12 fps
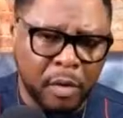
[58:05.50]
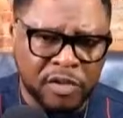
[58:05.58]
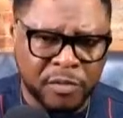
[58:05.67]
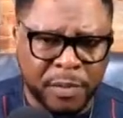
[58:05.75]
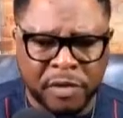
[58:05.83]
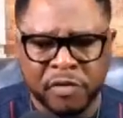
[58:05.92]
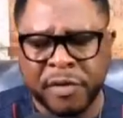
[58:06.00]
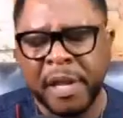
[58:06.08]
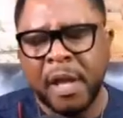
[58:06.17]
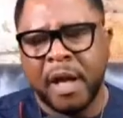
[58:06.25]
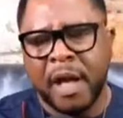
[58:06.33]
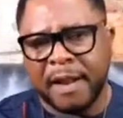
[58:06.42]
husbandry
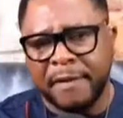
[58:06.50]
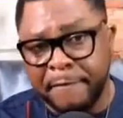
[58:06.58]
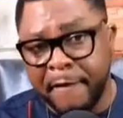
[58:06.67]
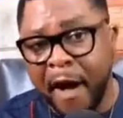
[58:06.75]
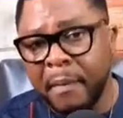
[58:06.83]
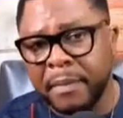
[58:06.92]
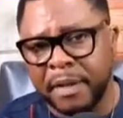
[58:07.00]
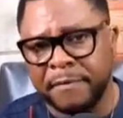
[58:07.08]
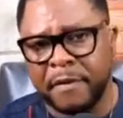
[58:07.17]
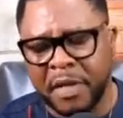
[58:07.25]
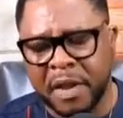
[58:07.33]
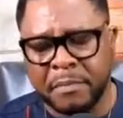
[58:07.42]
and farming
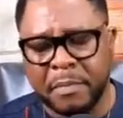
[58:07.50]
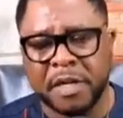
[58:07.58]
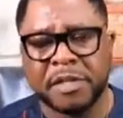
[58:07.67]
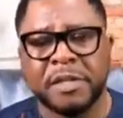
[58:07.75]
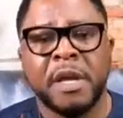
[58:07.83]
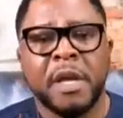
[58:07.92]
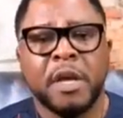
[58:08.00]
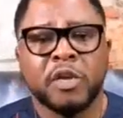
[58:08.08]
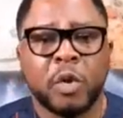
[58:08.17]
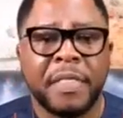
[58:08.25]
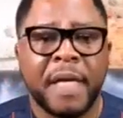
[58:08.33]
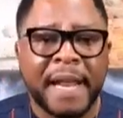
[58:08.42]
for that matter,
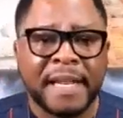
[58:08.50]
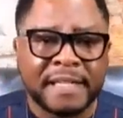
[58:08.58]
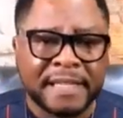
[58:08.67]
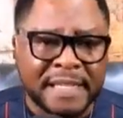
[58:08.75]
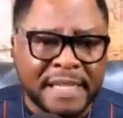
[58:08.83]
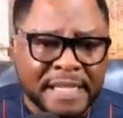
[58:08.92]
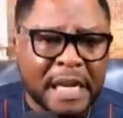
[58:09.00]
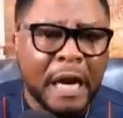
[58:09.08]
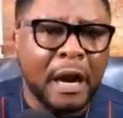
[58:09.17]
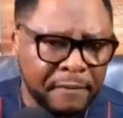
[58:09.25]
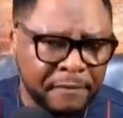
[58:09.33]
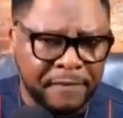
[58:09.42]
so that these
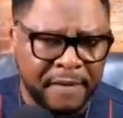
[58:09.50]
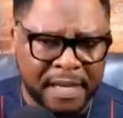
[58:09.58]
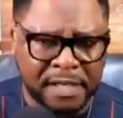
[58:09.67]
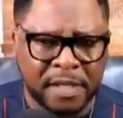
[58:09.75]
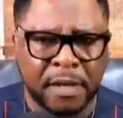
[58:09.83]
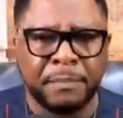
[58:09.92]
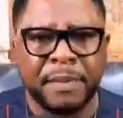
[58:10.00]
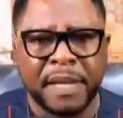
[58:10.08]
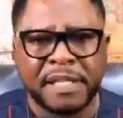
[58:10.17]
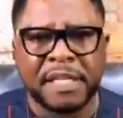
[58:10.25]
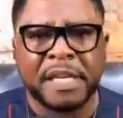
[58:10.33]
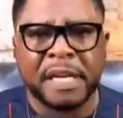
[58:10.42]
conflicts
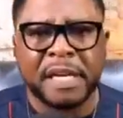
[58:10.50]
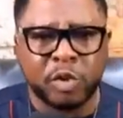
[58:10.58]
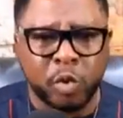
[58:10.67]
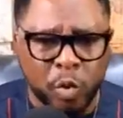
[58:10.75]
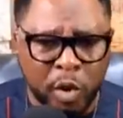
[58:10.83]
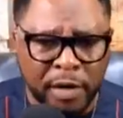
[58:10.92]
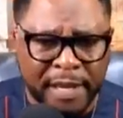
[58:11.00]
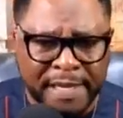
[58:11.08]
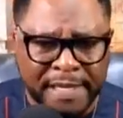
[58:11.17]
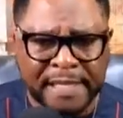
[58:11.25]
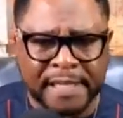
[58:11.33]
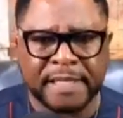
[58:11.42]
basically do not
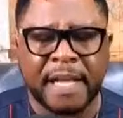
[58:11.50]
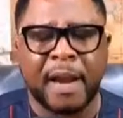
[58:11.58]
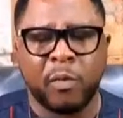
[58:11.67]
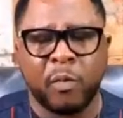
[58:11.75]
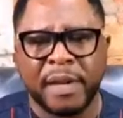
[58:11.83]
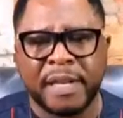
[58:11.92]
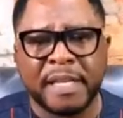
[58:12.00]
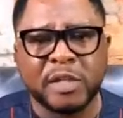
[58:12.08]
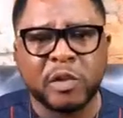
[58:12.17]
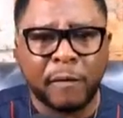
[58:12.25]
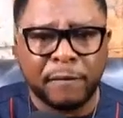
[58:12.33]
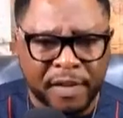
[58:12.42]
exist. And when these
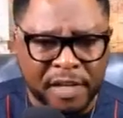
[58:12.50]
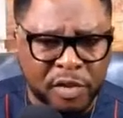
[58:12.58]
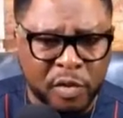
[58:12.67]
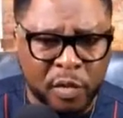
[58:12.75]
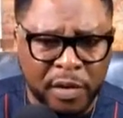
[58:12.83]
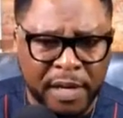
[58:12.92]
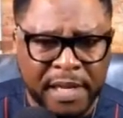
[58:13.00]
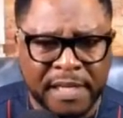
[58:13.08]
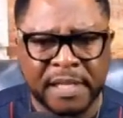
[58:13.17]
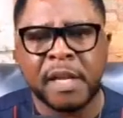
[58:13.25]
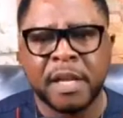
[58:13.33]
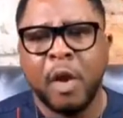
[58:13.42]
conflicts do not
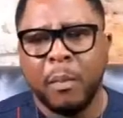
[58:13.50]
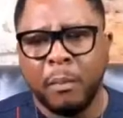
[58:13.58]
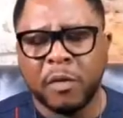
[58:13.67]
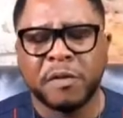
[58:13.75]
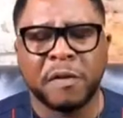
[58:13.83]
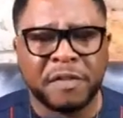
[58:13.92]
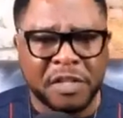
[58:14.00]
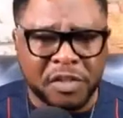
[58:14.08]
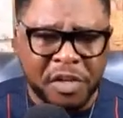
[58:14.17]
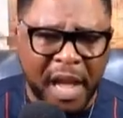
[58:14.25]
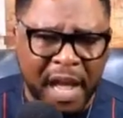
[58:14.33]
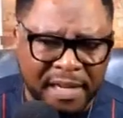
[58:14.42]
exist, most of these
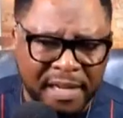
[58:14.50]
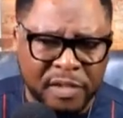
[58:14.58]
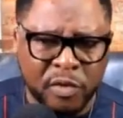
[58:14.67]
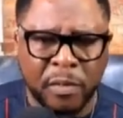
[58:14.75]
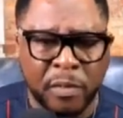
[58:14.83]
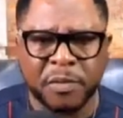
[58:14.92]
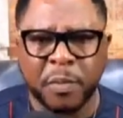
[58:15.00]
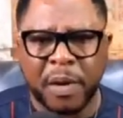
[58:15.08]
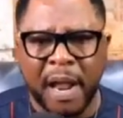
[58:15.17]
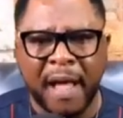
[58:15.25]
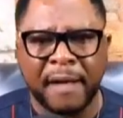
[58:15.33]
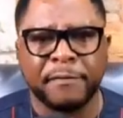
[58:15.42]
jihadist groups will
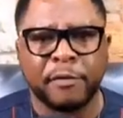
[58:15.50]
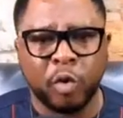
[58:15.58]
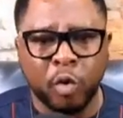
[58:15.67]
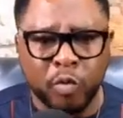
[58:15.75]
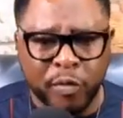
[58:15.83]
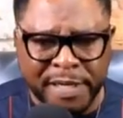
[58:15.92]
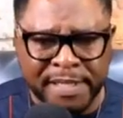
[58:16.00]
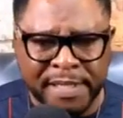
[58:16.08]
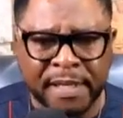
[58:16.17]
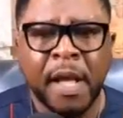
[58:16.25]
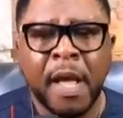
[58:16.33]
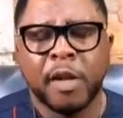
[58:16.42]
have no
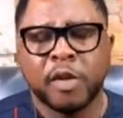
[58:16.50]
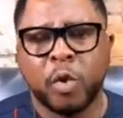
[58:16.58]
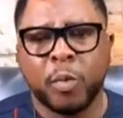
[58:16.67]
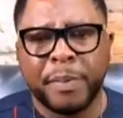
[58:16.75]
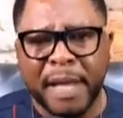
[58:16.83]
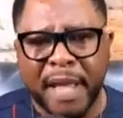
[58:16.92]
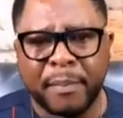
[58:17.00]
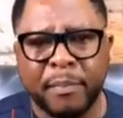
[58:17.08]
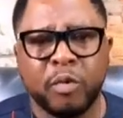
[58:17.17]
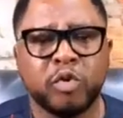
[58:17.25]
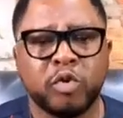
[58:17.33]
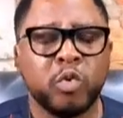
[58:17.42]
reason to be
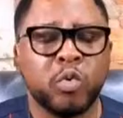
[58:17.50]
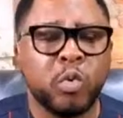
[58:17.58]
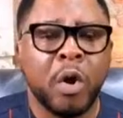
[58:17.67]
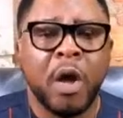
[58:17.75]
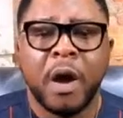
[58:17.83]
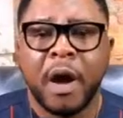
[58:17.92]
able to